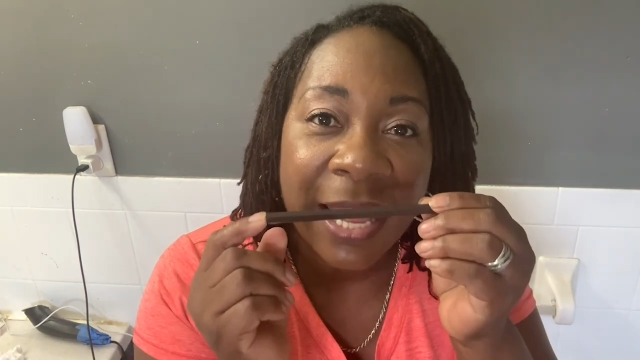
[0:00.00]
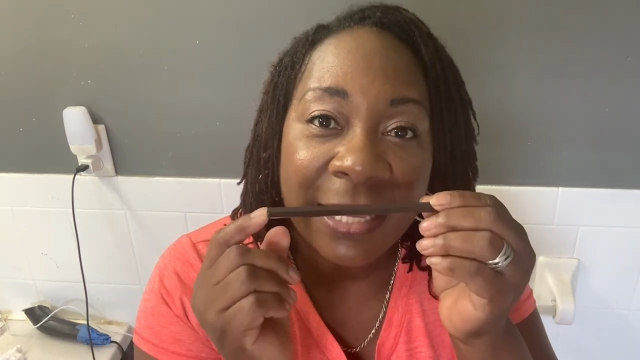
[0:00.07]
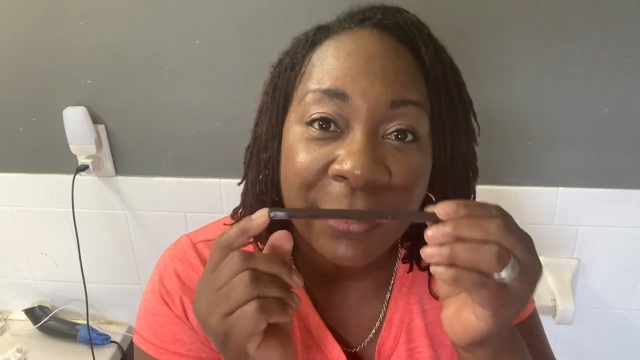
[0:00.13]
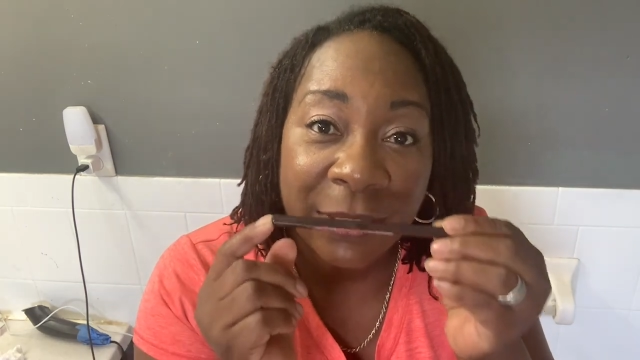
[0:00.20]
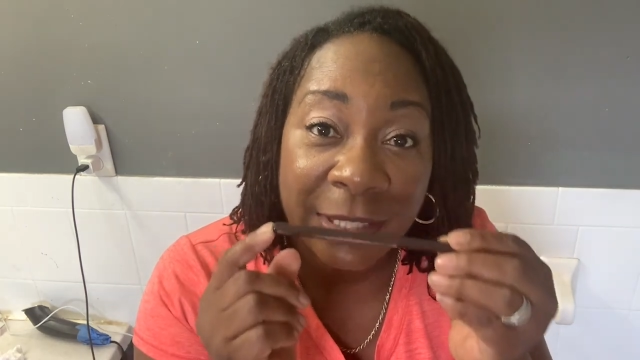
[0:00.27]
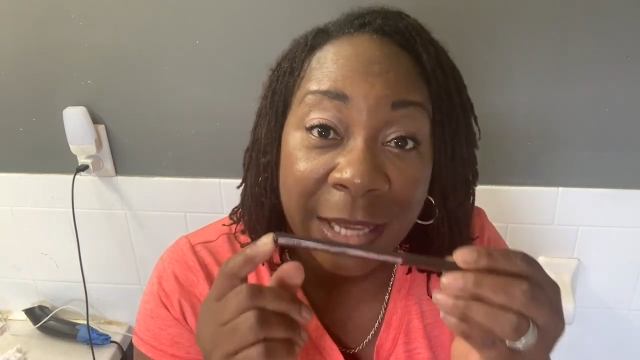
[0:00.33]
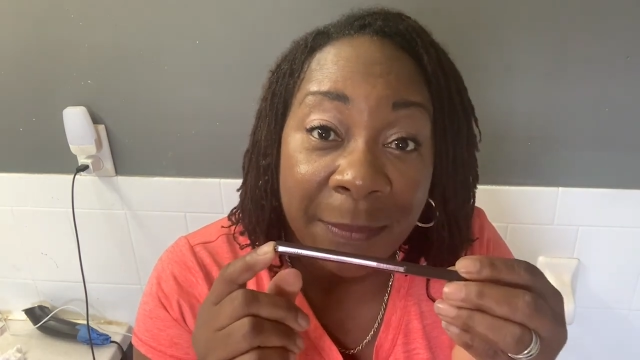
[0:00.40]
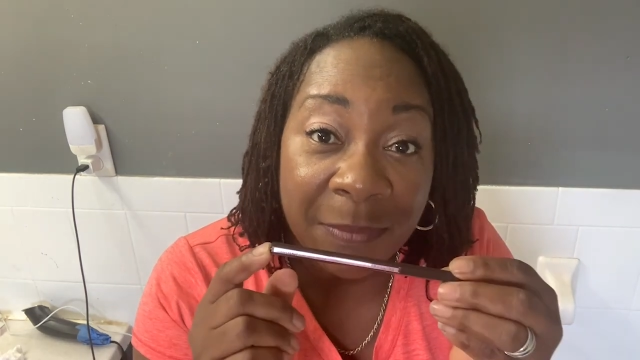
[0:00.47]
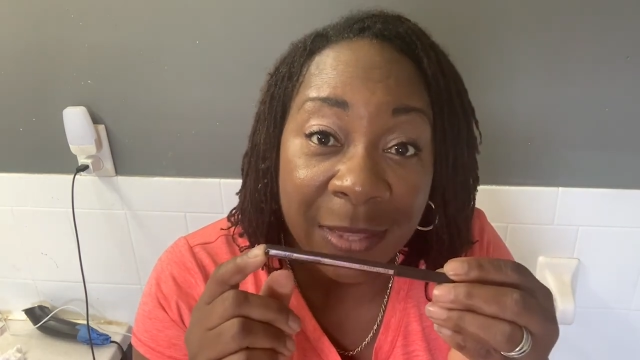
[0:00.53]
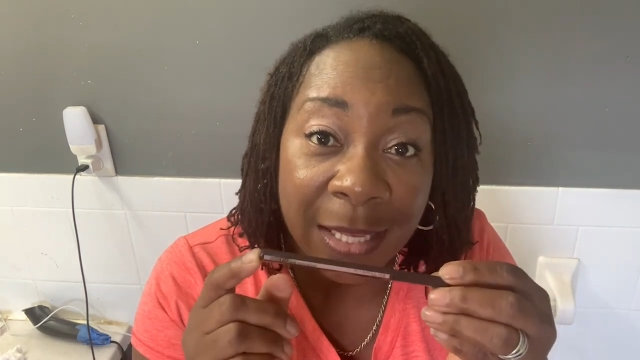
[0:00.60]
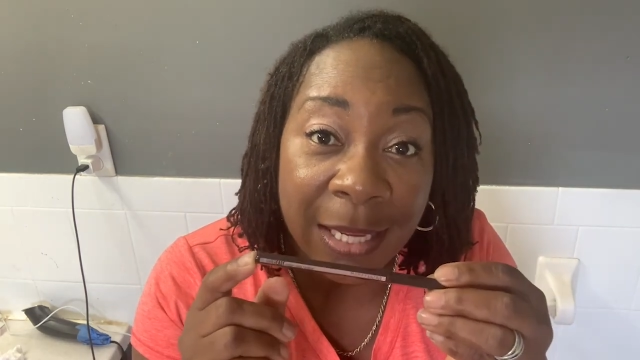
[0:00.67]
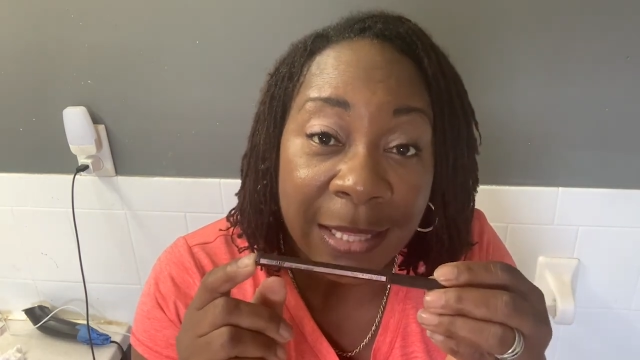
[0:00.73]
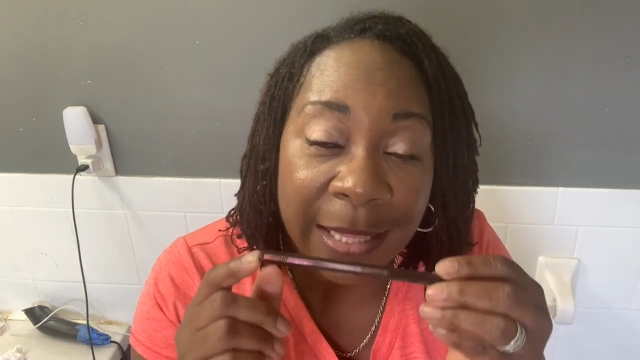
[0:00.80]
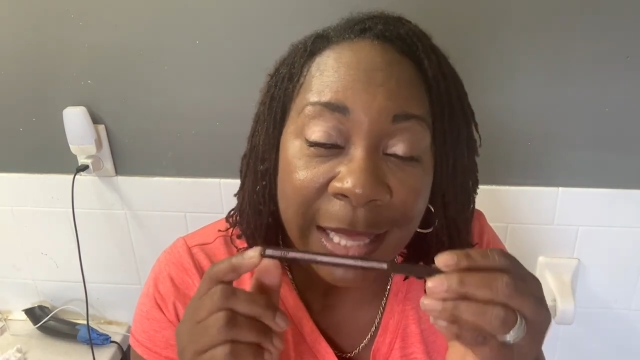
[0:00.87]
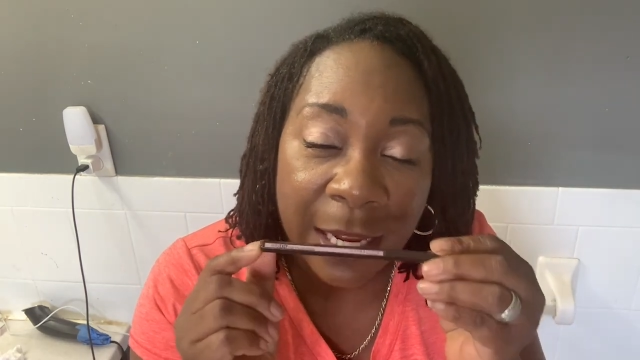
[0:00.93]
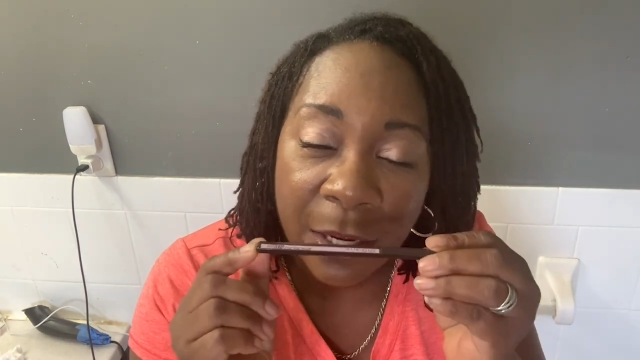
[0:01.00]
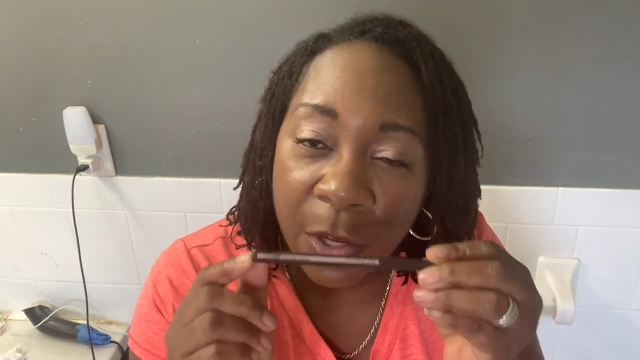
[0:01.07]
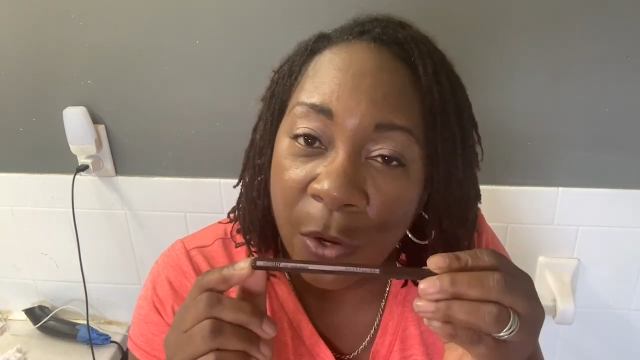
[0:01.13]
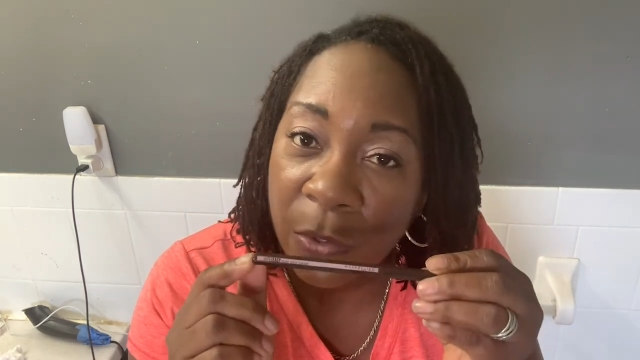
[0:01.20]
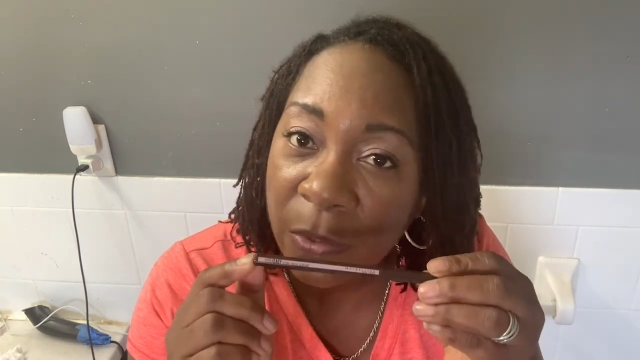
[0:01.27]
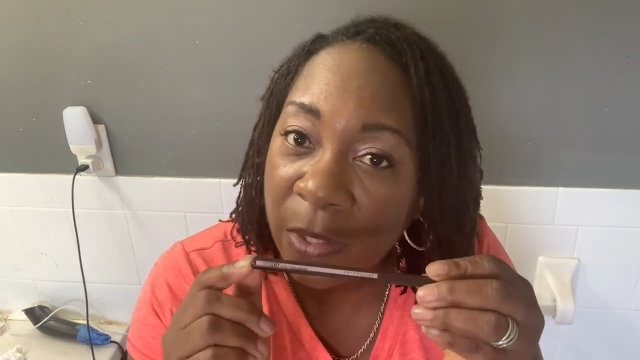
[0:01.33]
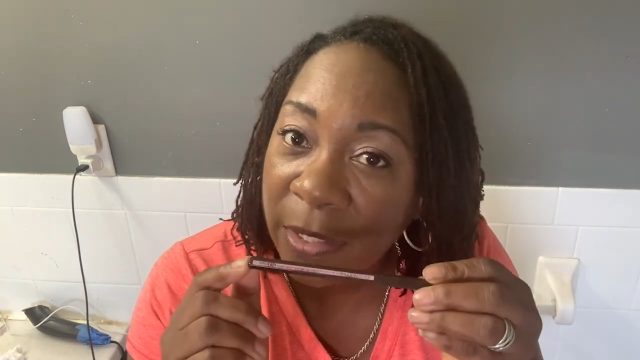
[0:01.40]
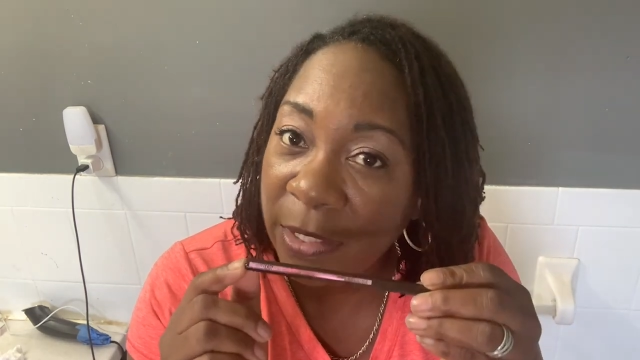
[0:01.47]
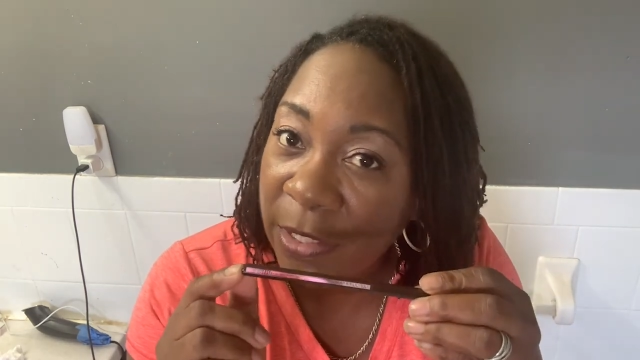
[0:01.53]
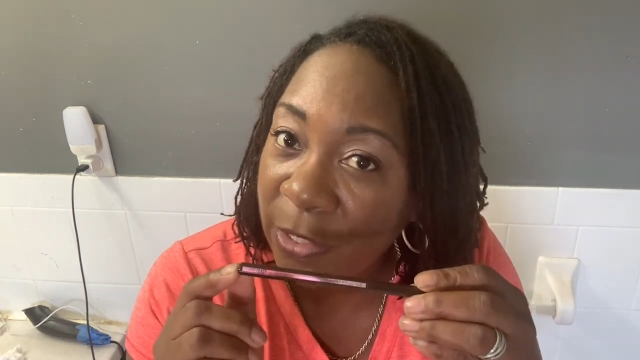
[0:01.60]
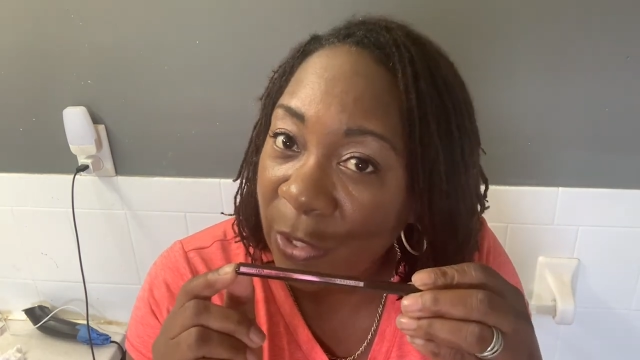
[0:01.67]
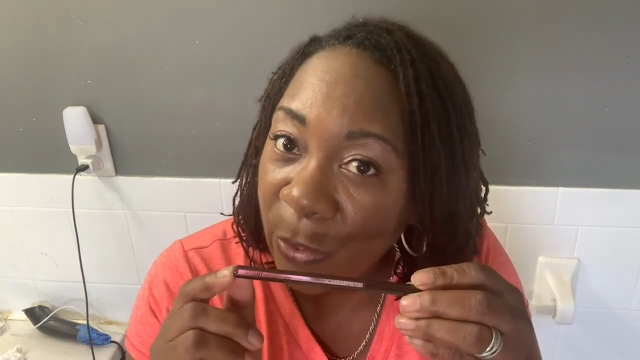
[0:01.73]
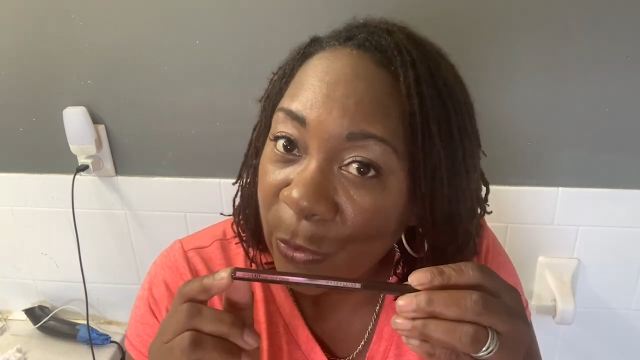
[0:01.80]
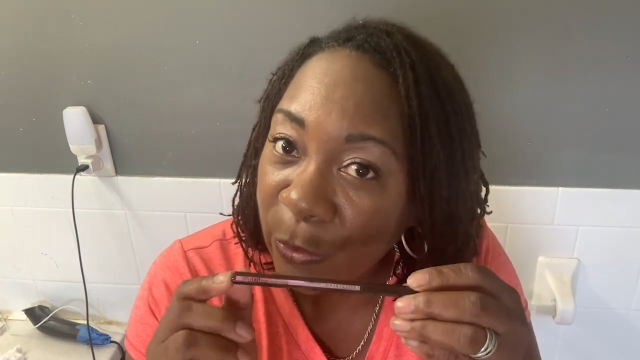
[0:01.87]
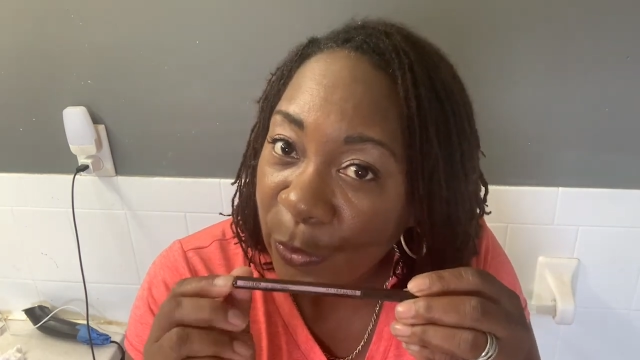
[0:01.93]
something that goes on
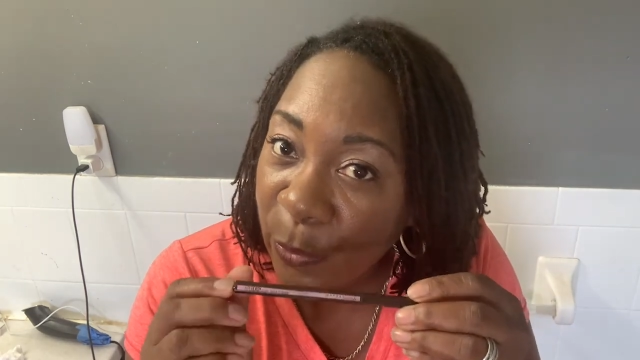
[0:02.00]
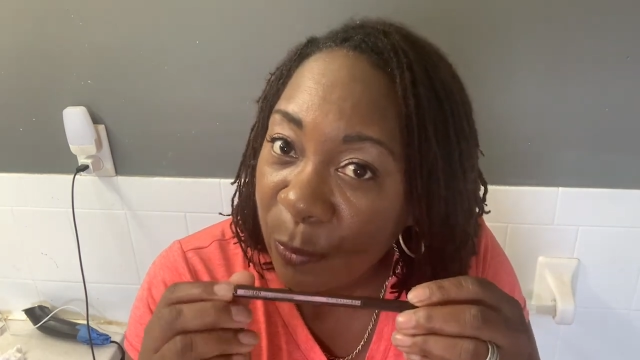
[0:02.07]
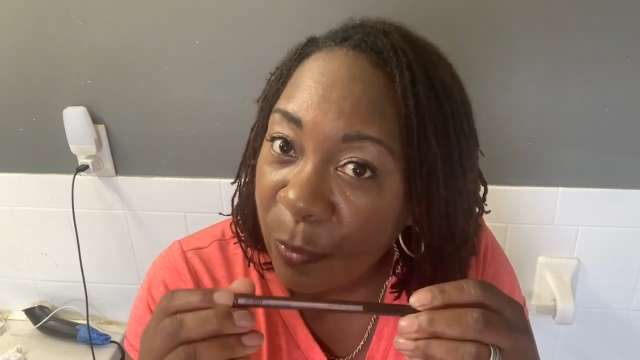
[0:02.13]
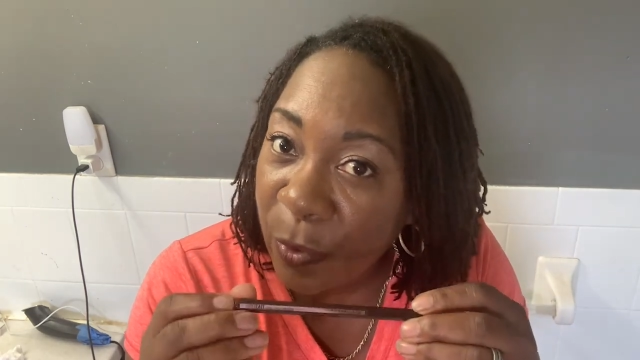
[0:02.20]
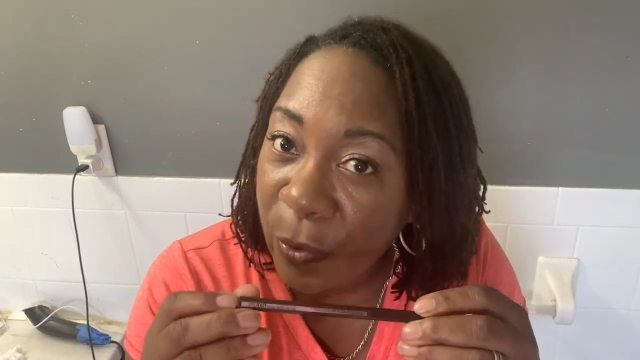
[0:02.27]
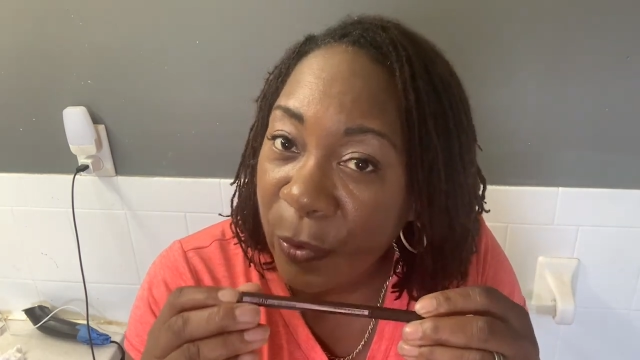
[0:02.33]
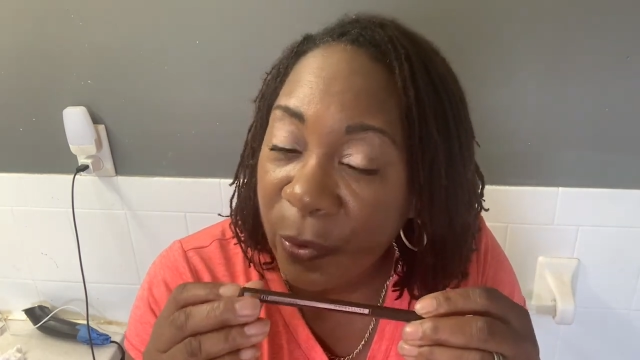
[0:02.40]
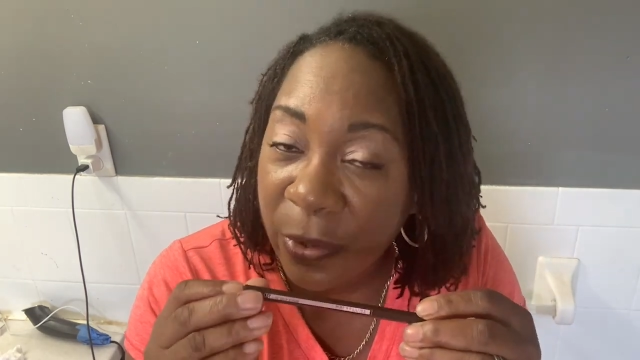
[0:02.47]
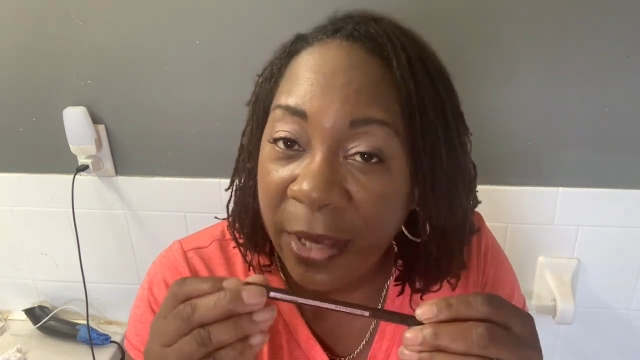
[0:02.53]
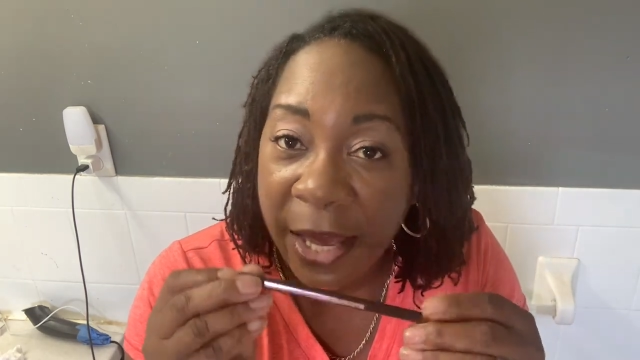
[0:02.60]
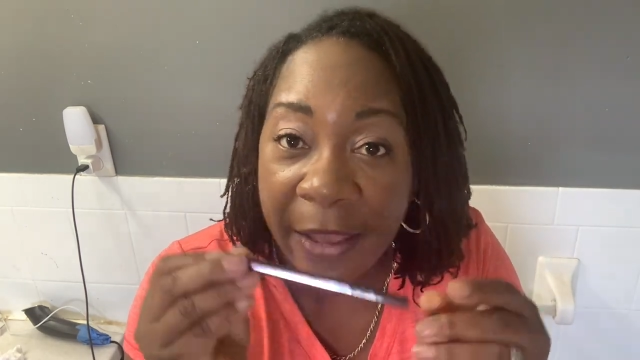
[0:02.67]
so smooth,